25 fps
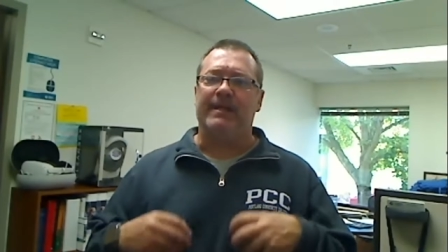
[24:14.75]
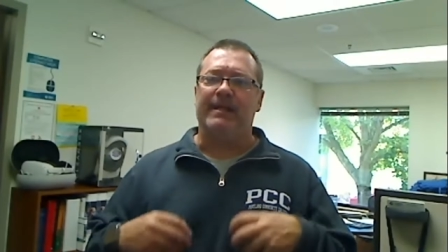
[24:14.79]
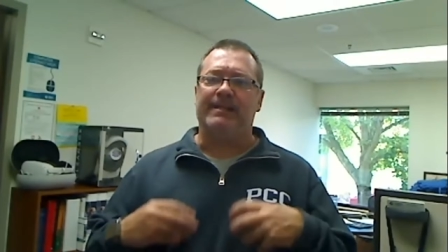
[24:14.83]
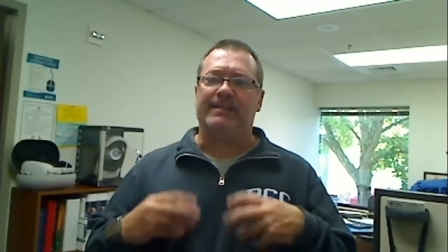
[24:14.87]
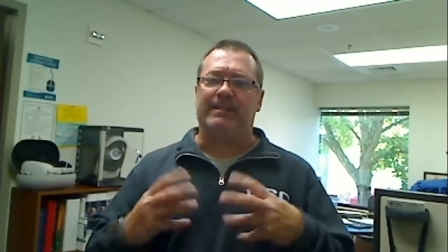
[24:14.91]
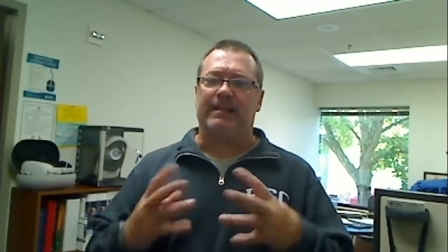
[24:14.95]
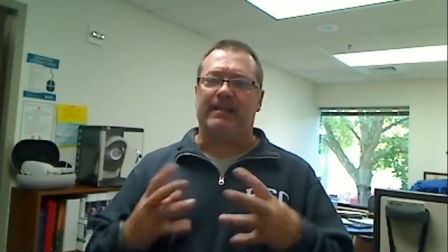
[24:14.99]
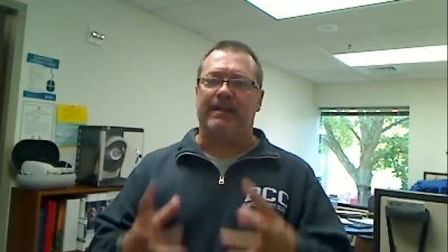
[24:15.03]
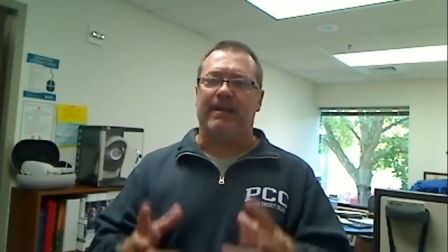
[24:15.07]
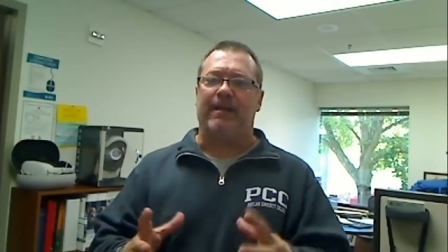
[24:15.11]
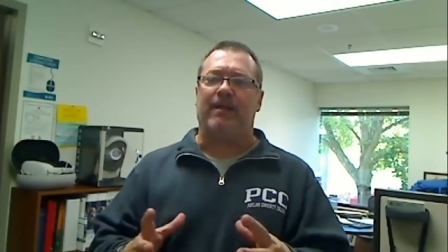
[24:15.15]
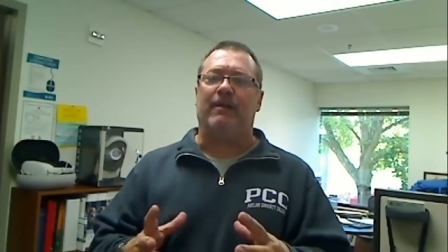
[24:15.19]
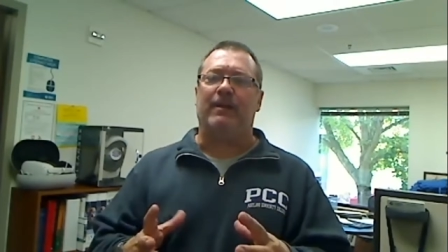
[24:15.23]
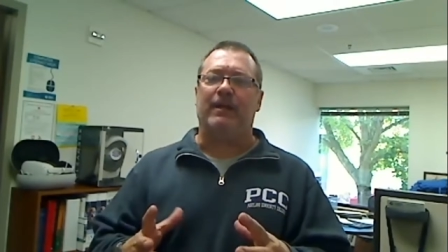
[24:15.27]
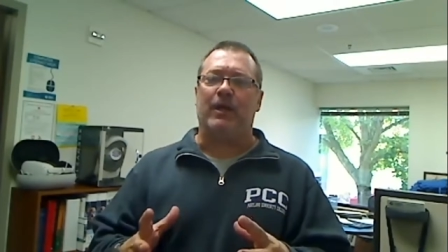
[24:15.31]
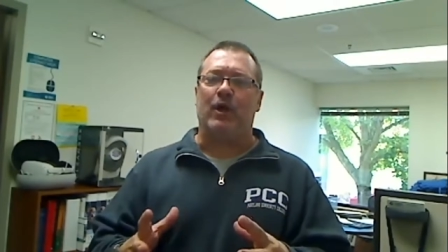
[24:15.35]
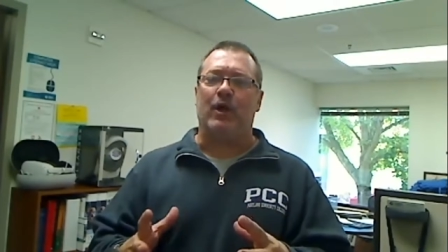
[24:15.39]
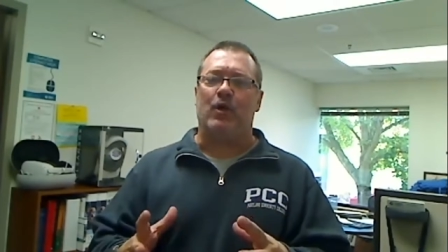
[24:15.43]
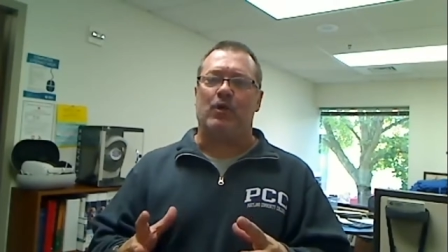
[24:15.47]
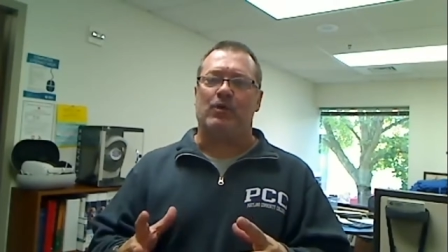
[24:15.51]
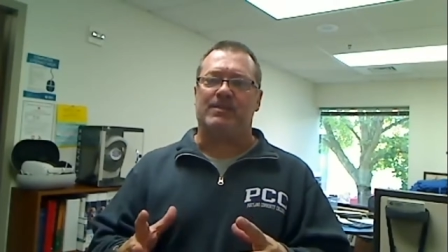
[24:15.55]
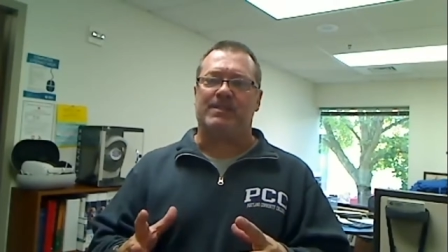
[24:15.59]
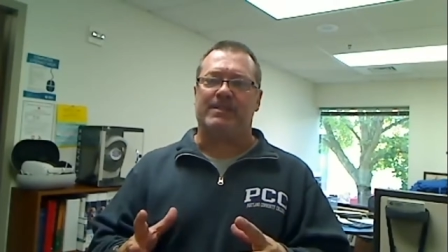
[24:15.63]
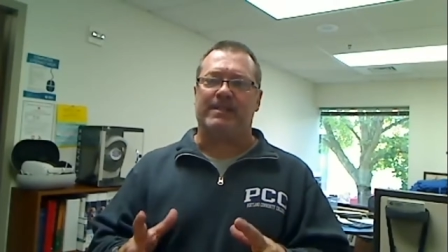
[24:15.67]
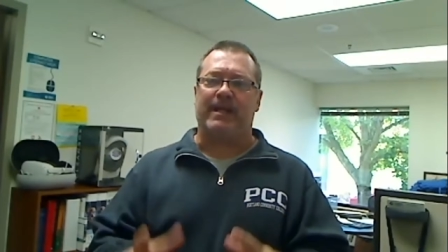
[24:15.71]

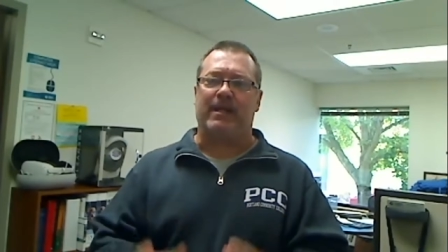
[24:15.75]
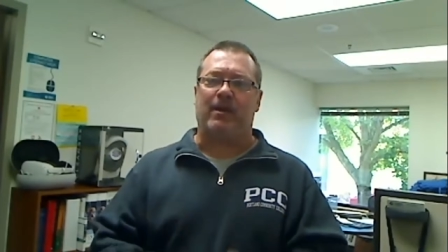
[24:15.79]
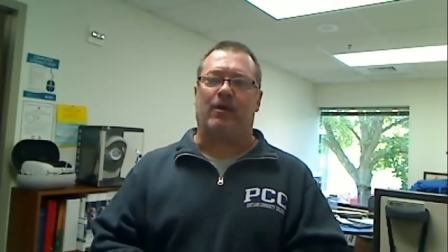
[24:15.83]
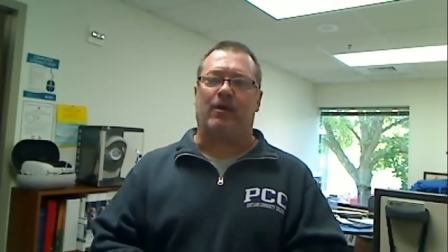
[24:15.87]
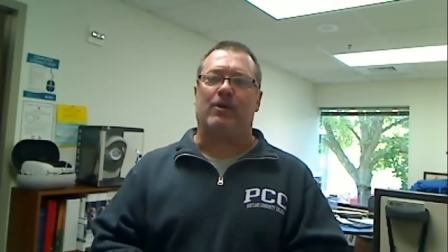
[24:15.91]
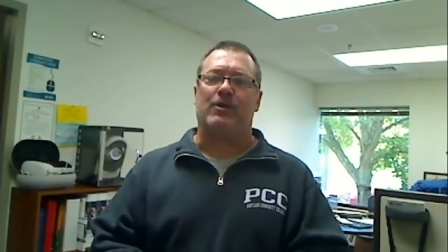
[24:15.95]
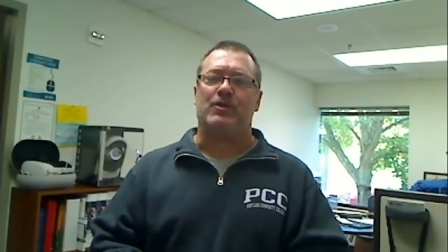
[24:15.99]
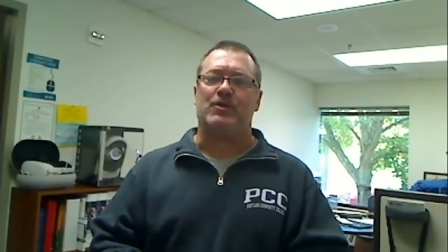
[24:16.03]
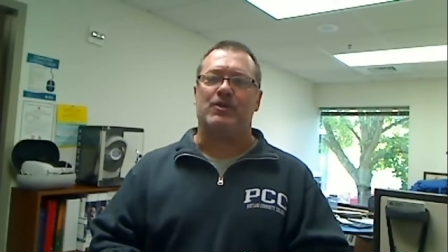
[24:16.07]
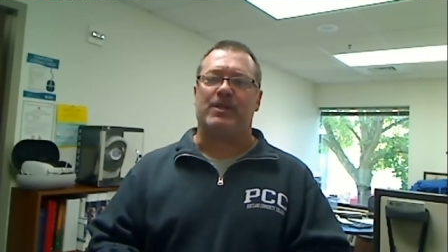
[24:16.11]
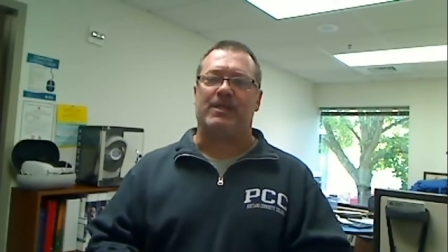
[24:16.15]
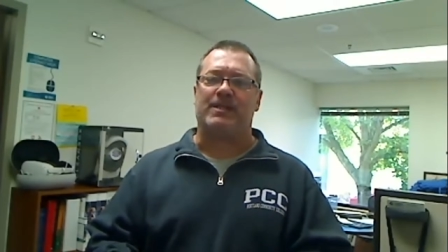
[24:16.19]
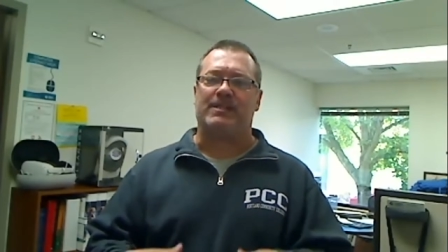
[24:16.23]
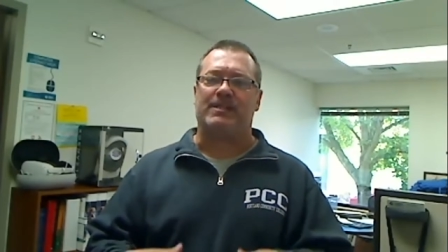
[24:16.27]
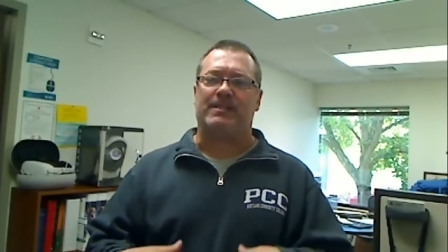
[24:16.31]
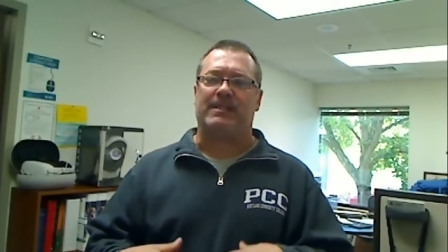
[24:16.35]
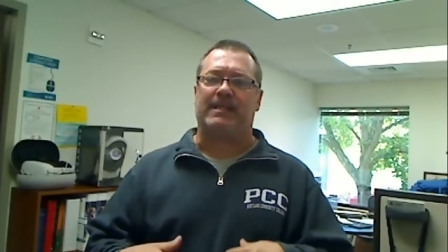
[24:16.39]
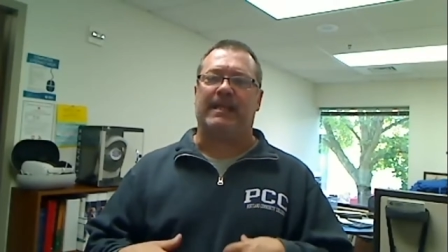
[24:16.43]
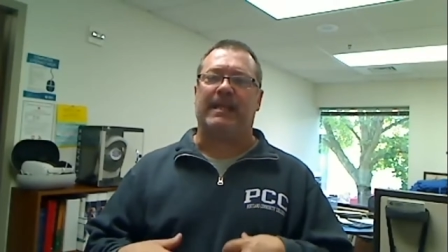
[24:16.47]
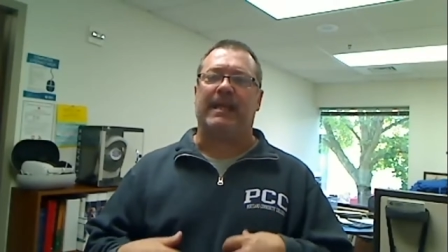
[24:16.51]
scenarios that are just